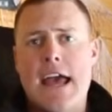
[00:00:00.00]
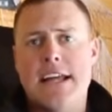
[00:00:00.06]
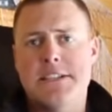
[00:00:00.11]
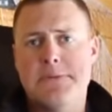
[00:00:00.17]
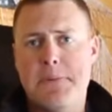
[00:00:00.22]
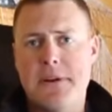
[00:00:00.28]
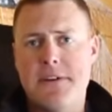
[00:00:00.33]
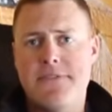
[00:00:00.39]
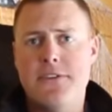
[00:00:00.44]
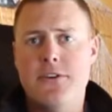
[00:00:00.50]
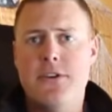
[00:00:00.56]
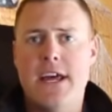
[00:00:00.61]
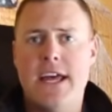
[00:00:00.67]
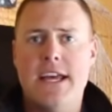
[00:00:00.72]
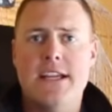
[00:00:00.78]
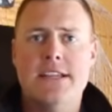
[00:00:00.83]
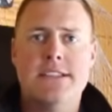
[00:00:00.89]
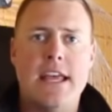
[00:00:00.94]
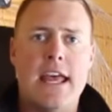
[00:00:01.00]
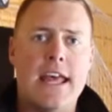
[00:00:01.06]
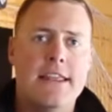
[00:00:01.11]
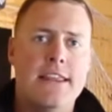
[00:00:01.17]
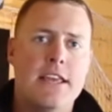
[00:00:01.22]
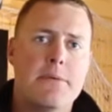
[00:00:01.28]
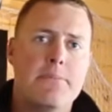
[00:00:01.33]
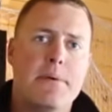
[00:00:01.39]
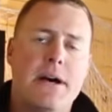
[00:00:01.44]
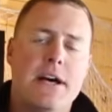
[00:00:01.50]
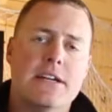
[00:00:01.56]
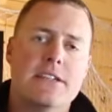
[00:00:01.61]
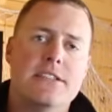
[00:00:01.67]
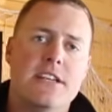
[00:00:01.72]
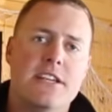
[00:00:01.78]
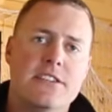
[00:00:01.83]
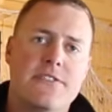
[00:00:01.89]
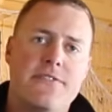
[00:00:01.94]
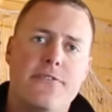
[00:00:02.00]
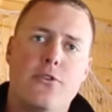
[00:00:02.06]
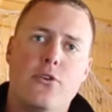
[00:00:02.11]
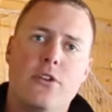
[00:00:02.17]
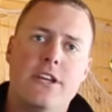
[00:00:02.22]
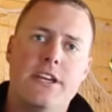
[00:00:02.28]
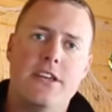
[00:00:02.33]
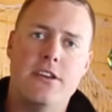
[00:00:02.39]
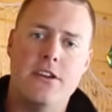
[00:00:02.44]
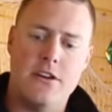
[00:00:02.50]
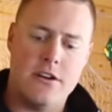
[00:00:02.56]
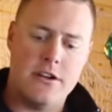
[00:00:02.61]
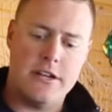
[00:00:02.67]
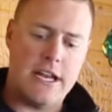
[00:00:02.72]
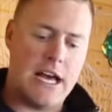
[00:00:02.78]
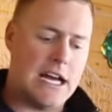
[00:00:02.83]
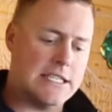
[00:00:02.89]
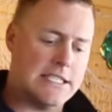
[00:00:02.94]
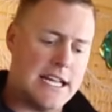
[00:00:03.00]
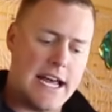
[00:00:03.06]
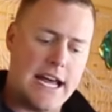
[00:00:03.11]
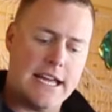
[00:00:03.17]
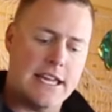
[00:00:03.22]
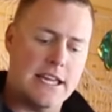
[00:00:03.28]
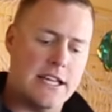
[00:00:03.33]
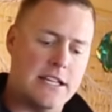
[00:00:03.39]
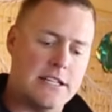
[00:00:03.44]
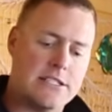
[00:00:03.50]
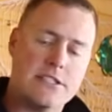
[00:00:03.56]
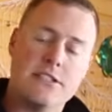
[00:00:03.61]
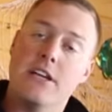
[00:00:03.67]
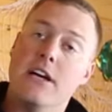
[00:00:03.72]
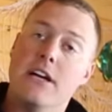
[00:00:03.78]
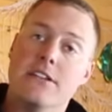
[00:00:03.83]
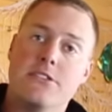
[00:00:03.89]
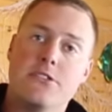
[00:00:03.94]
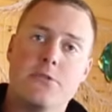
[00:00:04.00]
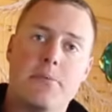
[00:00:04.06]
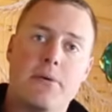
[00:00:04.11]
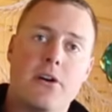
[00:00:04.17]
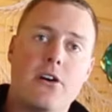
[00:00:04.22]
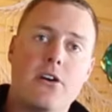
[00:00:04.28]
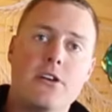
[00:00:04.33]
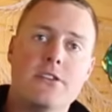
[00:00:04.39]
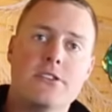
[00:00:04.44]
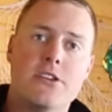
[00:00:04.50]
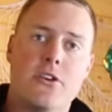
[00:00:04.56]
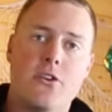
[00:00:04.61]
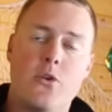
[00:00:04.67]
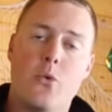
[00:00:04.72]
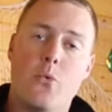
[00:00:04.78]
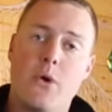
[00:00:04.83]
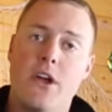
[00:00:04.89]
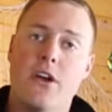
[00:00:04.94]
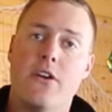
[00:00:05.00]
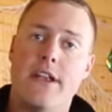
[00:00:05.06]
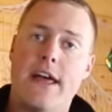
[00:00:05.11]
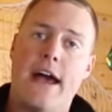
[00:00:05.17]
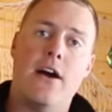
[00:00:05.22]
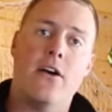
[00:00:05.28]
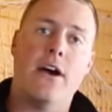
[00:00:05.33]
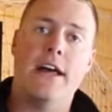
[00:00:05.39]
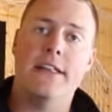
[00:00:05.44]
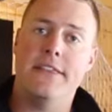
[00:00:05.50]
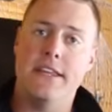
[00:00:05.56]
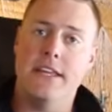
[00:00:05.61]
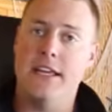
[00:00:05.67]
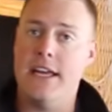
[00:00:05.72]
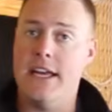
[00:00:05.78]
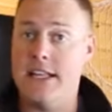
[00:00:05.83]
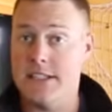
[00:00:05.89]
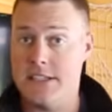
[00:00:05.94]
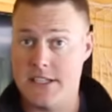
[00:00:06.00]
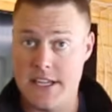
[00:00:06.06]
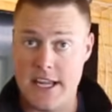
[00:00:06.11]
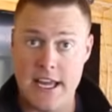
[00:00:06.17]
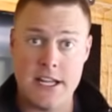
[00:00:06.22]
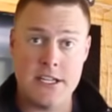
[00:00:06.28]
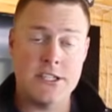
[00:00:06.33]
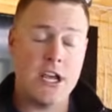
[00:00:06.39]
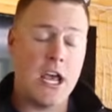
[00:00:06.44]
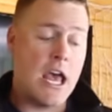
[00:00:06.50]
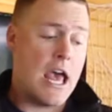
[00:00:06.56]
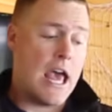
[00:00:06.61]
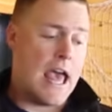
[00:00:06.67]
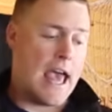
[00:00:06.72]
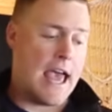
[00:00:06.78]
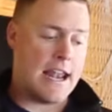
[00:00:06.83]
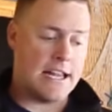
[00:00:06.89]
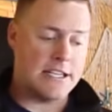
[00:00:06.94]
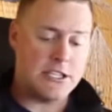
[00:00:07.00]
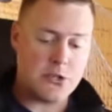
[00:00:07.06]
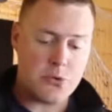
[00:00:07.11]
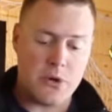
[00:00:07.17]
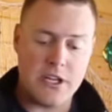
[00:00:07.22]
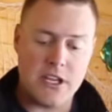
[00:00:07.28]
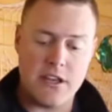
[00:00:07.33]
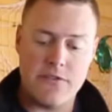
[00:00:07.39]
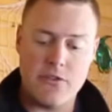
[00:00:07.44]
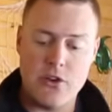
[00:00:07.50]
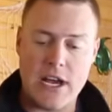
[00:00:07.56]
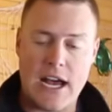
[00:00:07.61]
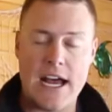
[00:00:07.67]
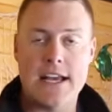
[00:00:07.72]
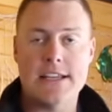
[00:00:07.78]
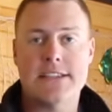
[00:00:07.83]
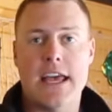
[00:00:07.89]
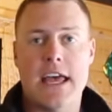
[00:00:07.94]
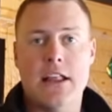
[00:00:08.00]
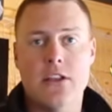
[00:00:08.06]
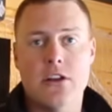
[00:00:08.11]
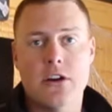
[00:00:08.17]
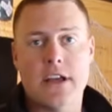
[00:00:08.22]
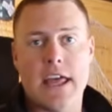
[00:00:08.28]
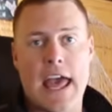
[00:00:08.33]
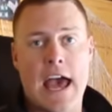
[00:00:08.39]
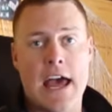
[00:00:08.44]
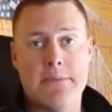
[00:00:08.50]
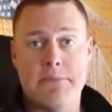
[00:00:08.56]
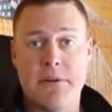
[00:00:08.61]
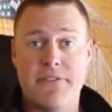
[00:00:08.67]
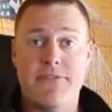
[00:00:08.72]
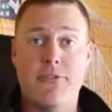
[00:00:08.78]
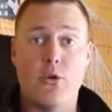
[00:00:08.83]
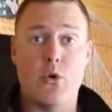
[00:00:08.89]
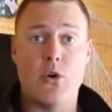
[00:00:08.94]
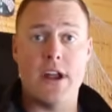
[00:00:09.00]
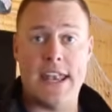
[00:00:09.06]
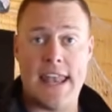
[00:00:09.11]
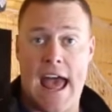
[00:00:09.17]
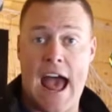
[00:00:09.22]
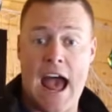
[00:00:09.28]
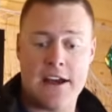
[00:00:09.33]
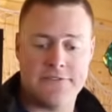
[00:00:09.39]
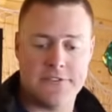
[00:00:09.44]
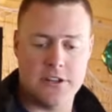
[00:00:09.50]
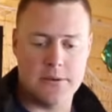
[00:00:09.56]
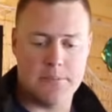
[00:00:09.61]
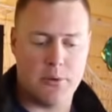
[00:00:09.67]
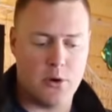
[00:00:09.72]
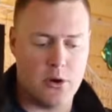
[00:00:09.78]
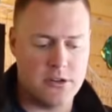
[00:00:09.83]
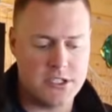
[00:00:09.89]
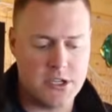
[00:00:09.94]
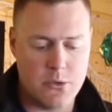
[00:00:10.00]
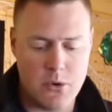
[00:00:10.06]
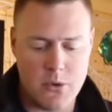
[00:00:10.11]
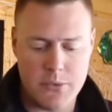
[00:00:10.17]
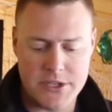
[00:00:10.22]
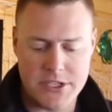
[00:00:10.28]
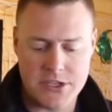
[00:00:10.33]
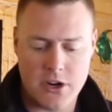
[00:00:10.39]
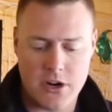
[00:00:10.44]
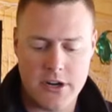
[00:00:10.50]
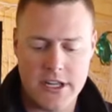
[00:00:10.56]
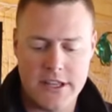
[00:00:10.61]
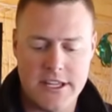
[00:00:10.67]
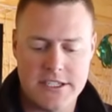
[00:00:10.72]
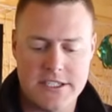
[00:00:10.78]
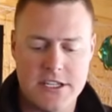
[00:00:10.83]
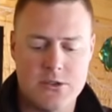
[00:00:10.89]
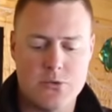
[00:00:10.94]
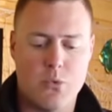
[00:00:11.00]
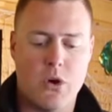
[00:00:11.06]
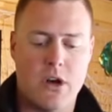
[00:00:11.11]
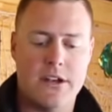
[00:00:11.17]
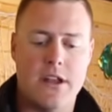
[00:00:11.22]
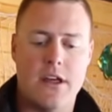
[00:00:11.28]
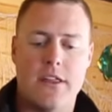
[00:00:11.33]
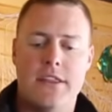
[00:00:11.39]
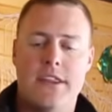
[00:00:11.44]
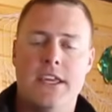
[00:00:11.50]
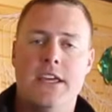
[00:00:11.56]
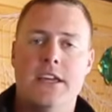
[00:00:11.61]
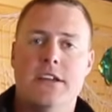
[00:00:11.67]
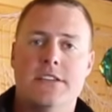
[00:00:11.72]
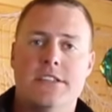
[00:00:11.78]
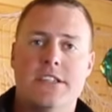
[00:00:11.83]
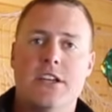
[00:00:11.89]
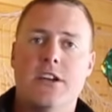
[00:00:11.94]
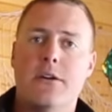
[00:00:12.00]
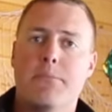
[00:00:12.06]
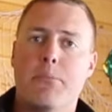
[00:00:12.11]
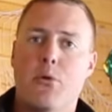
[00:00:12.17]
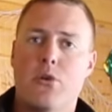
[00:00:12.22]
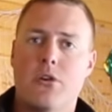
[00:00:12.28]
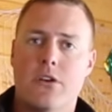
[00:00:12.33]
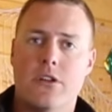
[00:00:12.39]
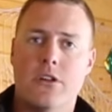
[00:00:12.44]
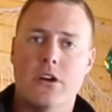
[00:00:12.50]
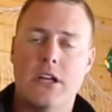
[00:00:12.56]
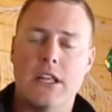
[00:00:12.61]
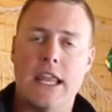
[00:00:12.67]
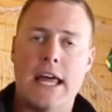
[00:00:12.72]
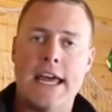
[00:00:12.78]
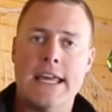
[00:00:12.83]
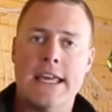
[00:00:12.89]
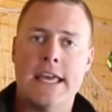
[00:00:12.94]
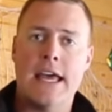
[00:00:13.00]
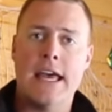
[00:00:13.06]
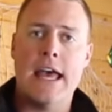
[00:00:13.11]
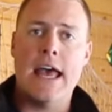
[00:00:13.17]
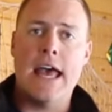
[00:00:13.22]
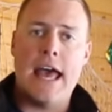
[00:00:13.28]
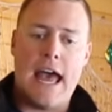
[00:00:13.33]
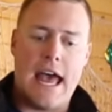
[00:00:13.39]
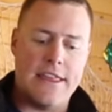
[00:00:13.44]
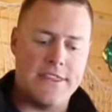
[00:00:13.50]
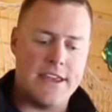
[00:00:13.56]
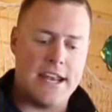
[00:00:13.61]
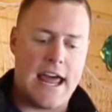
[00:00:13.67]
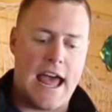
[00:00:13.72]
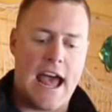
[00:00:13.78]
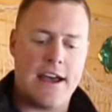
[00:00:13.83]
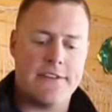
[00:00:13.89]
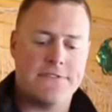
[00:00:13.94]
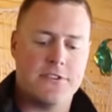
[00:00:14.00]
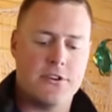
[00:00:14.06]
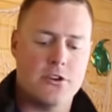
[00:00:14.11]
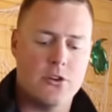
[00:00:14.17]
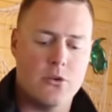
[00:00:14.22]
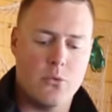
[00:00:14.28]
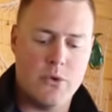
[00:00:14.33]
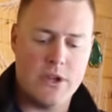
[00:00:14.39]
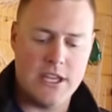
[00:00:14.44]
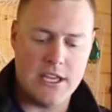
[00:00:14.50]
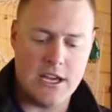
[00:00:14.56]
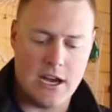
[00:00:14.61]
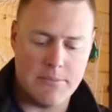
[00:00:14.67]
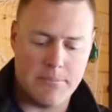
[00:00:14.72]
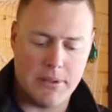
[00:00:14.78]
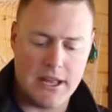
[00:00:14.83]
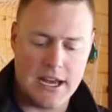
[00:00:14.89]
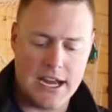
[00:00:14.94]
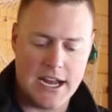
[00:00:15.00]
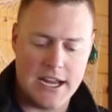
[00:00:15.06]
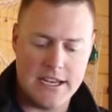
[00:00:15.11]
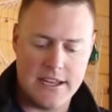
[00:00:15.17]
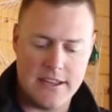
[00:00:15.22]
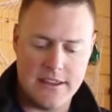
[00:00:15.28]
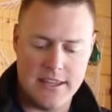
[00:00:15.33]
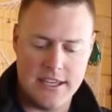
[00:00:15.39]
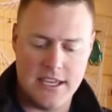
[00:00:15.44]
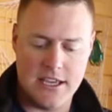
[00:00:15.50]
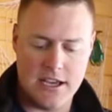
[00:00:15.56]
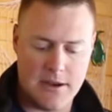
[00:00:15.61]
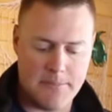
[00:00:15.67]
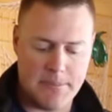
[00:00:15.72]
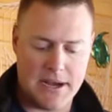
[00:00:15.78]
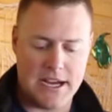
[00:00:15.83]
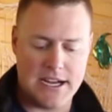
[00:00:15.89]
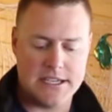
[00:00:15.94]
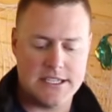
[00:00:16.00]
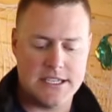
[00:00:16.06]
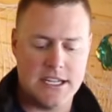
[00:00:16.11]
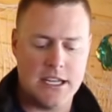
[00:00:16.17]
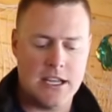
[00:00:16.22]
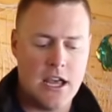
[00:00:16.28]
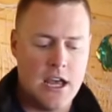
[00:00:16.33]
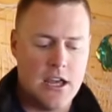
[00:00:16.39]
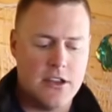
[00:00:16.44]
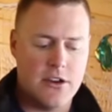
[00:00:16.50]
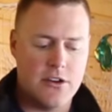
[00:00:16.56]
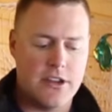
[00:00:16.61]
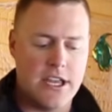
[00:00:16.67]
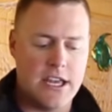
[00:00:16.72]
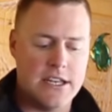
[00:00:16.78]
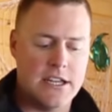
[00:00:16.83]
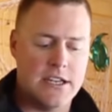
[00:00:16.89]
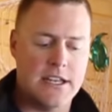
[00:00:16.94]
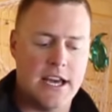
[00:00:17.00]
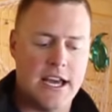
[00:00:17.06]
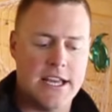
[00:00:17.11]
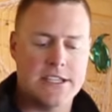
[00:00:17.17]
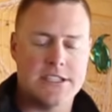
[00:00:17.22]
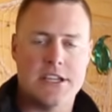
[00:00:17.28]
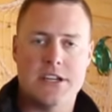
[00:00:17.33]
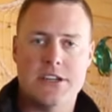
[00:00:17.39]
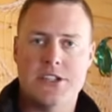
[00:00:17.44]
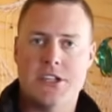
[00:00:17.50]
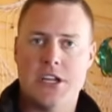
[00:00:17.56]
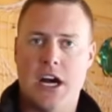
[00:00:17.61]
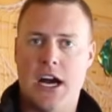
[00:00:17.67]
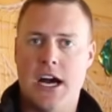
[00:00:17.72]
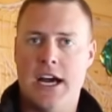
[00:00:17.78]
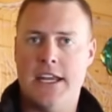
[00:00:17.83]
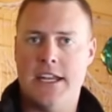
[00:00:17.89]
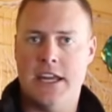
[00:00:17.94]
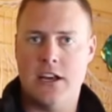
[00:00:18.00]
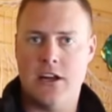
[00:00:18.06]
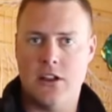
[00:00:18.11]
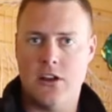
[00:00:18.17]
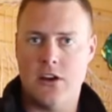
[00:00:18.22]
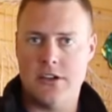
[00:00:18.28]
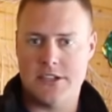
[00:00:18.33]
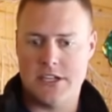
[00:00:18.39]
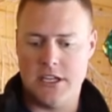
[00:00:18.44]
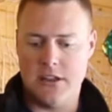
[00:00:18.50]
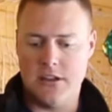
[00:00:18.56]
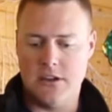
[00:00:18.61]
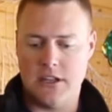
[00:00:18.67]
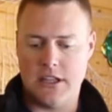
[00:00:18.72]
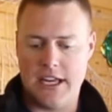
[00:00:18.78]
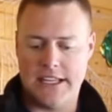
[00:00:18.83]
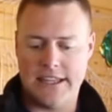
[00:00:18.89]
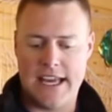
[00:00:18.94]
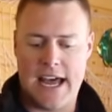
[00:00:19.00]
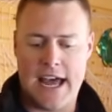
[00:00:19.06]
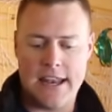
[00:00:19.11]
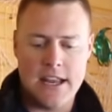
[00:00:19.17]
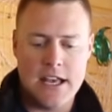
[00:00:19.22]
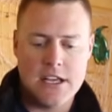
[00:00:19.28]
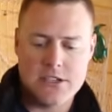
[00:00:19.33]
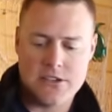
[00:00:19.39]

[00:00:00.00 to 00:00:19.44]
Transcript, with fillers: It's been a few days and the epoxy is fully cured, not tacky, it's uh, super hard, so we are now at the end stage. And I just want to give you guys a look at before and after the pour. So when we started, this is what the cedar board looked like, and then after we applied the epoxy, you're getting a nice shine and glossy look like that.